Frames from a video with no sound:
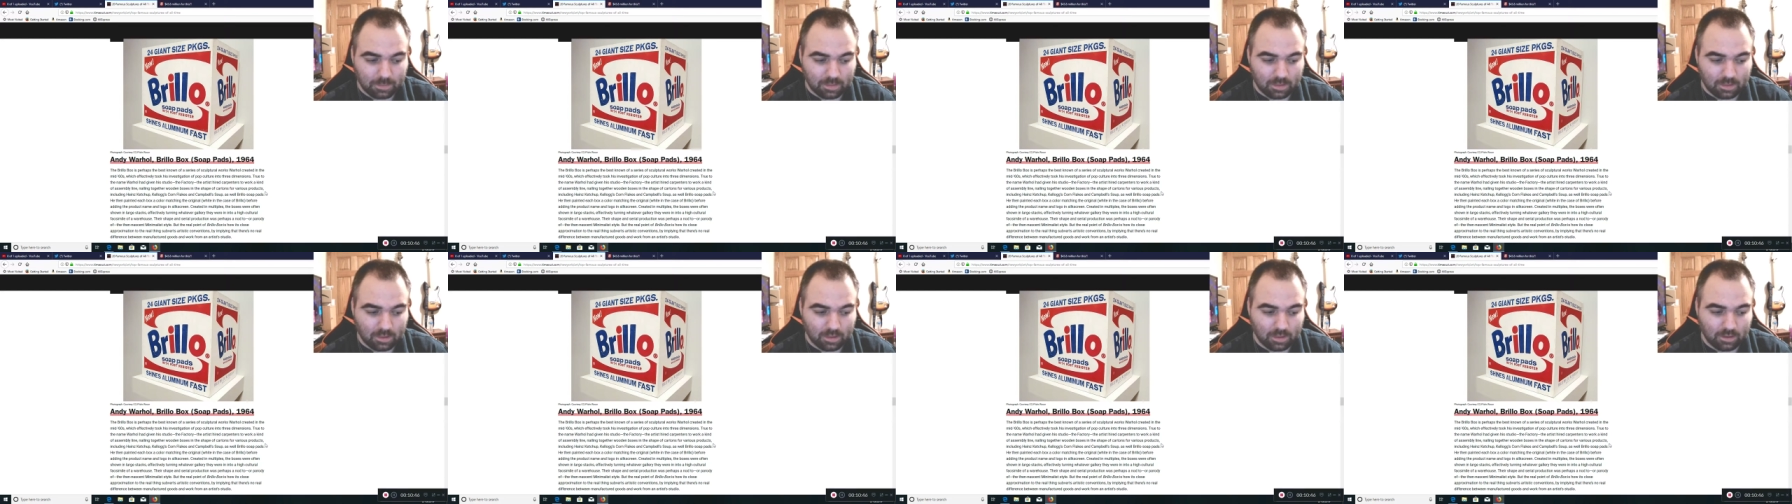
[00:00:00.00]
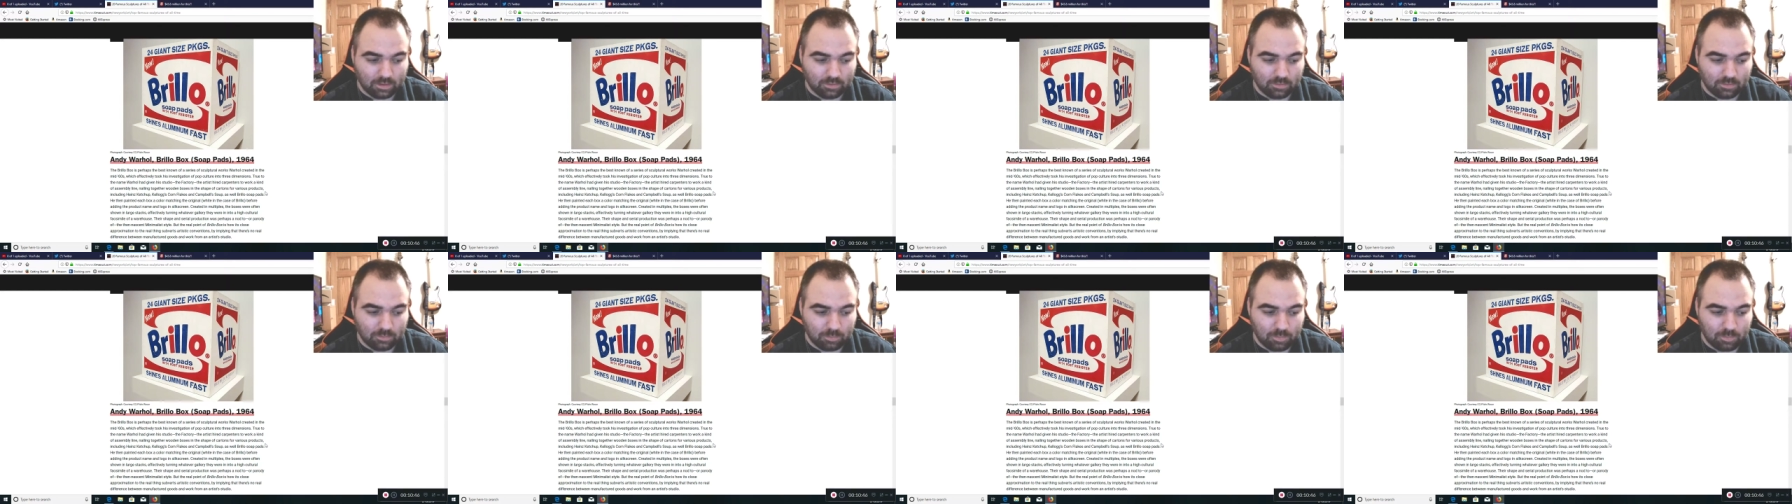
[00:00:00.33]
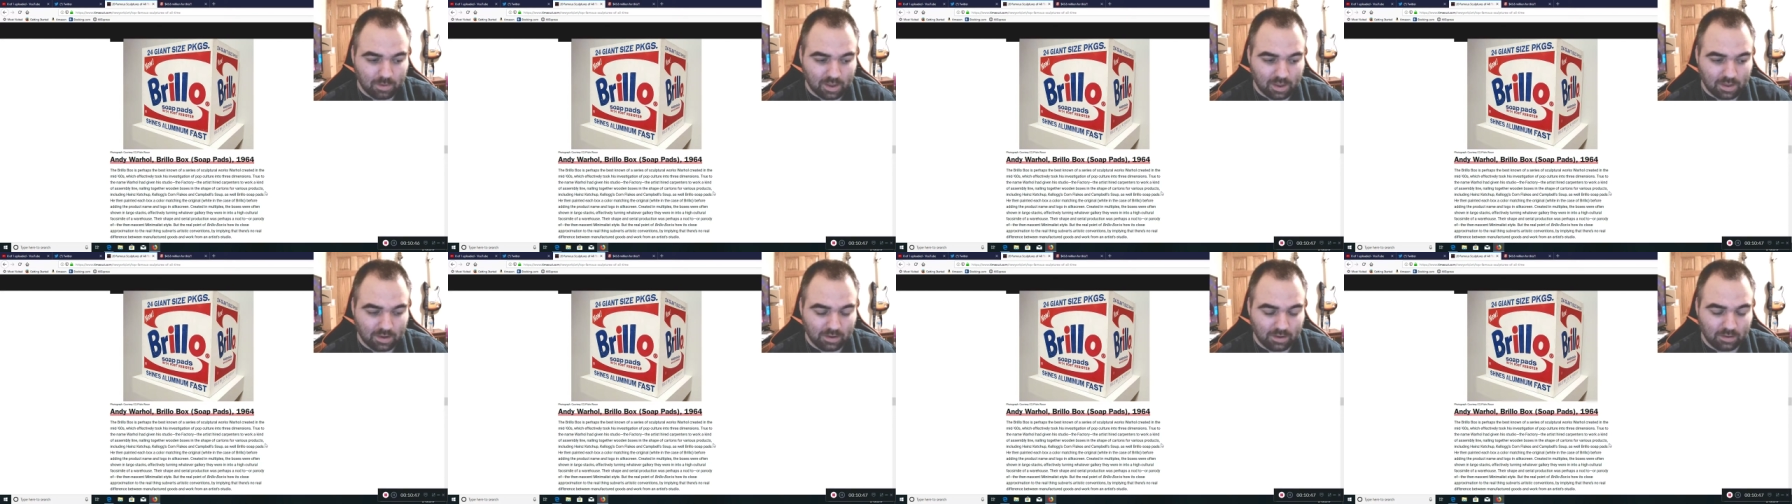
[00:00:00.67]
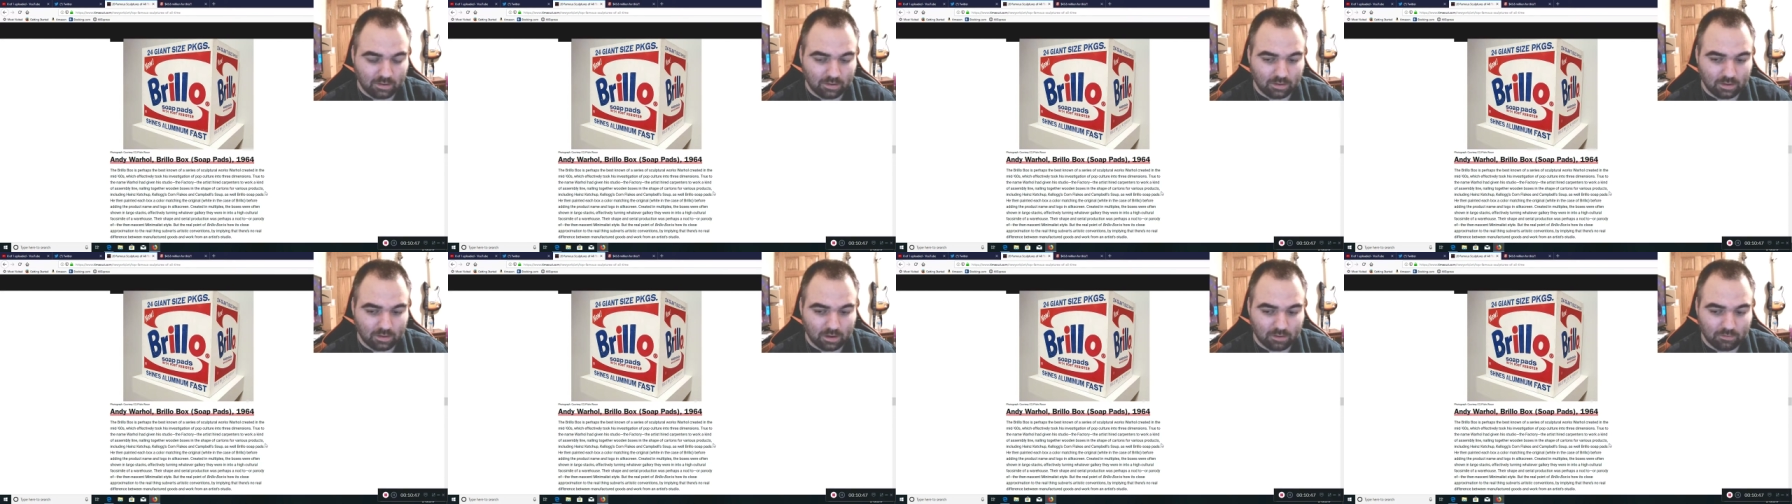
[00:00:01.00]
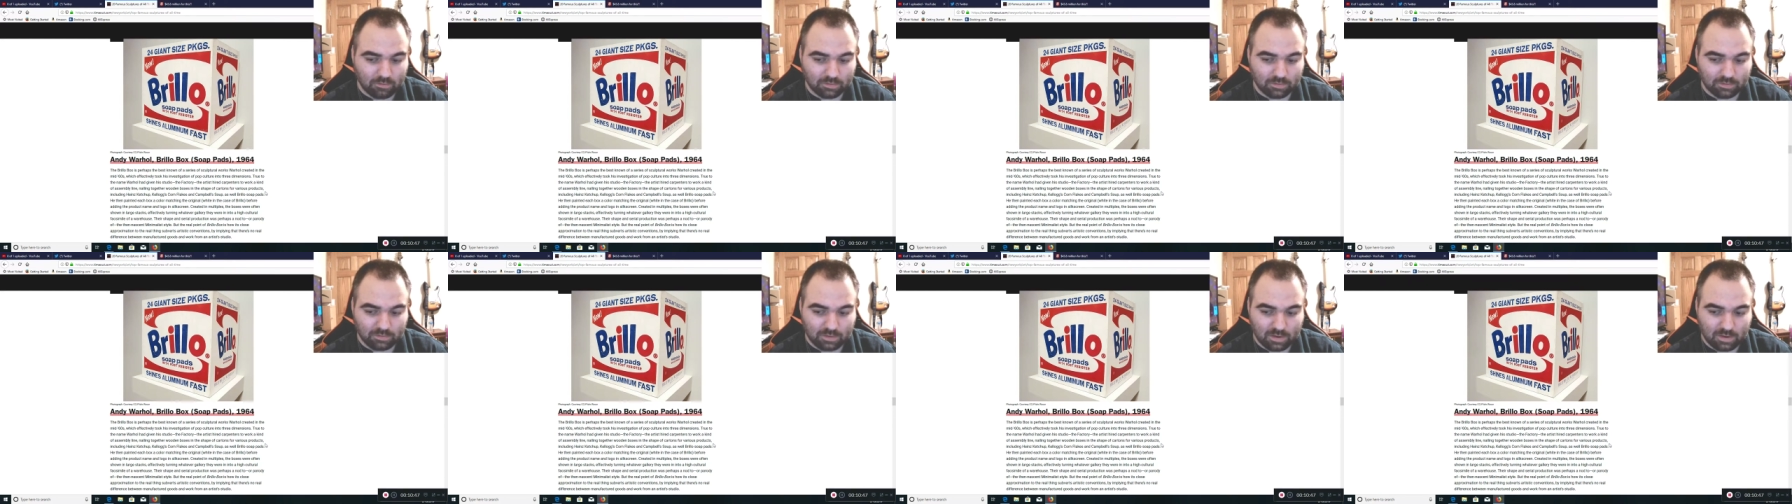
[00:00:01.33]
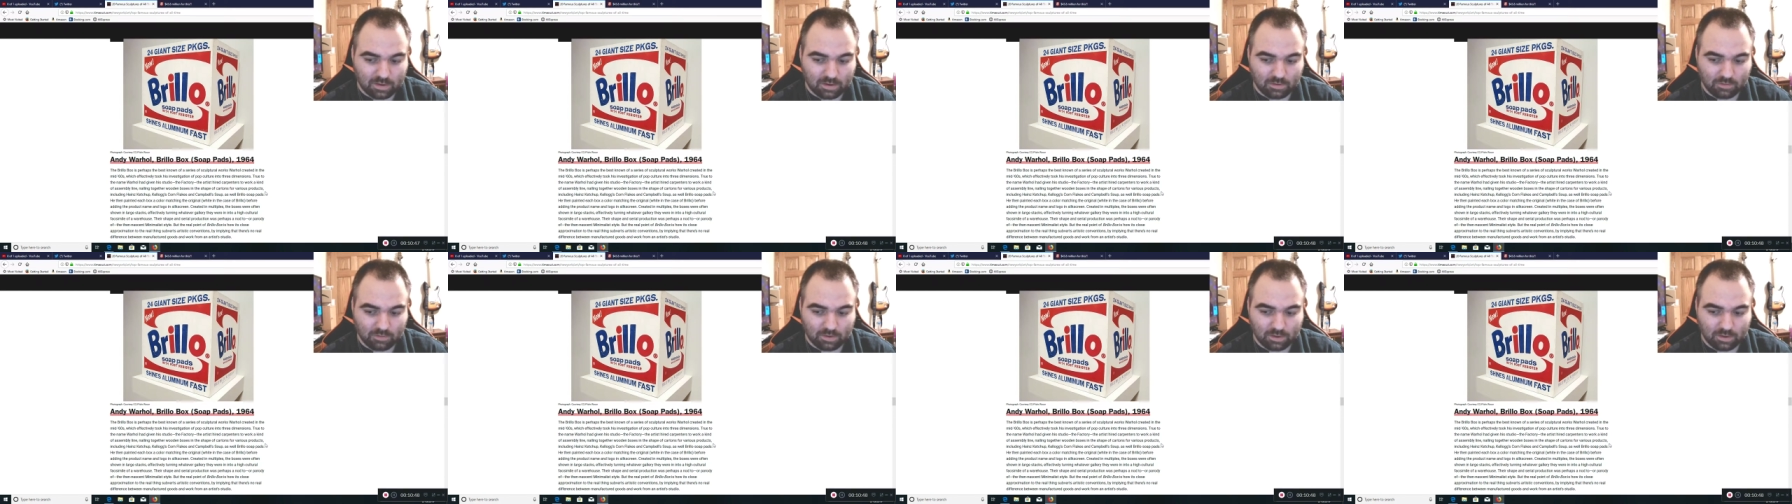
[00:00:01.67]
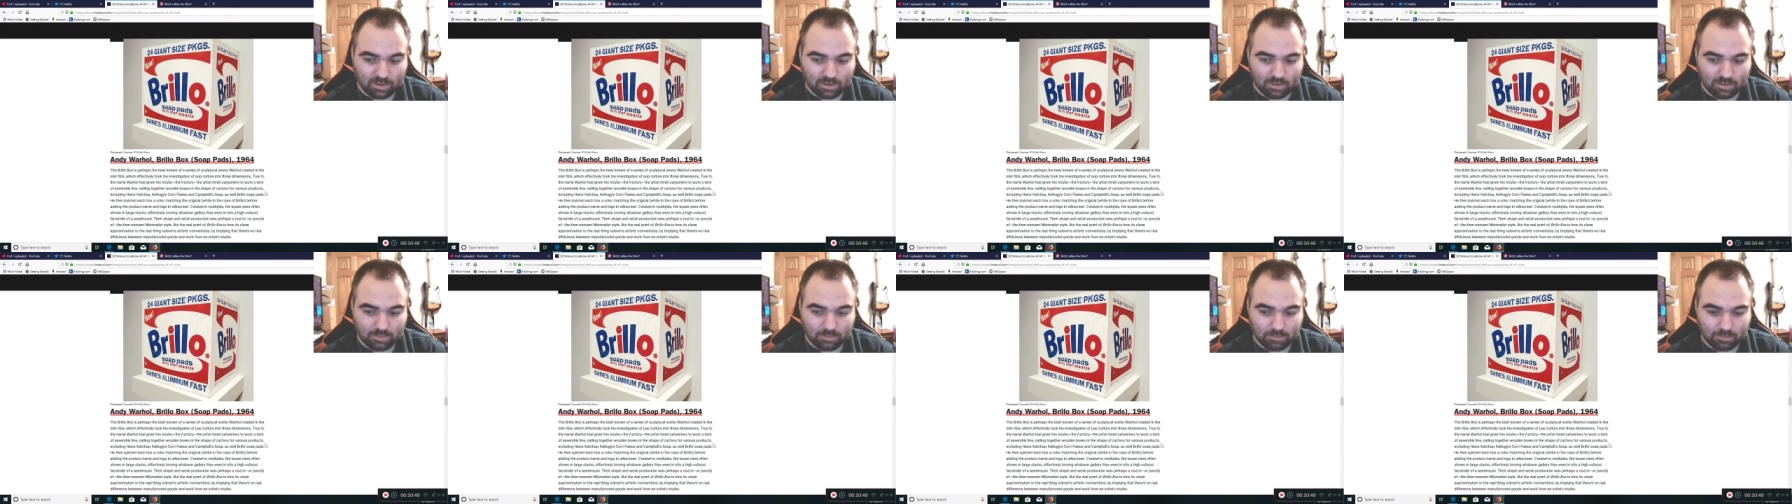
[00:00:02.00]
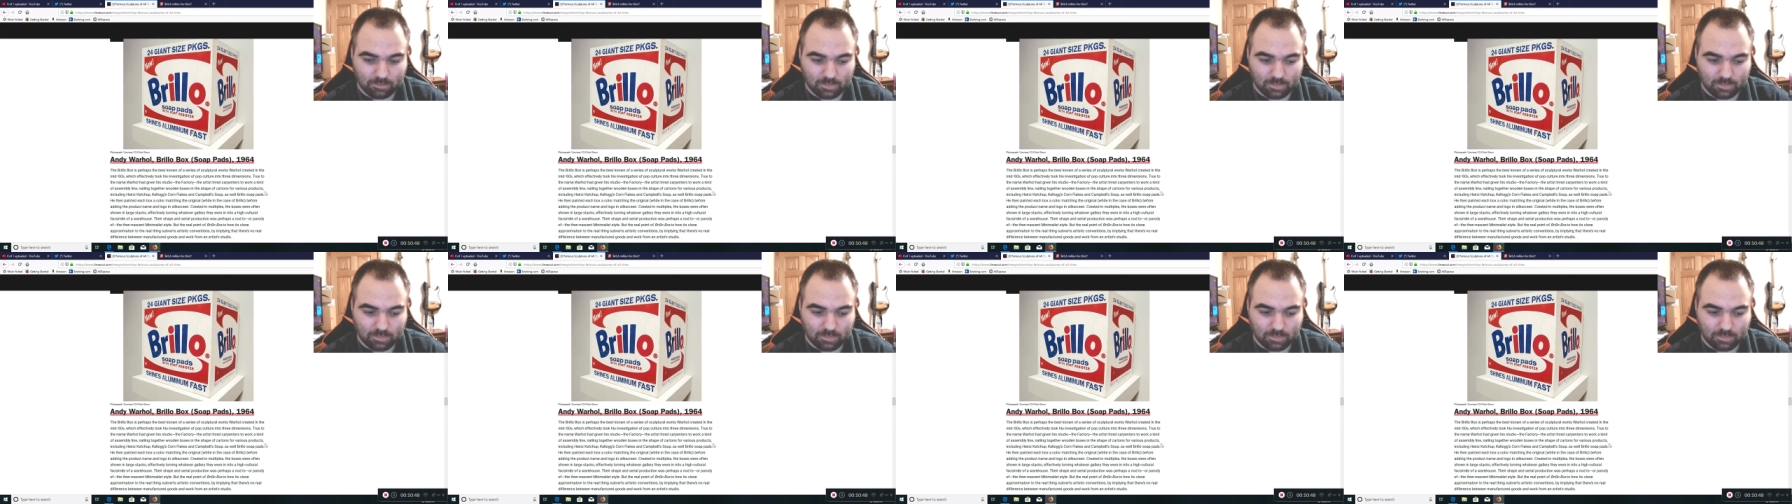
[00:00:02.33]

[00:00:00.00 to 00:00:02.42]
It's painting of a scenery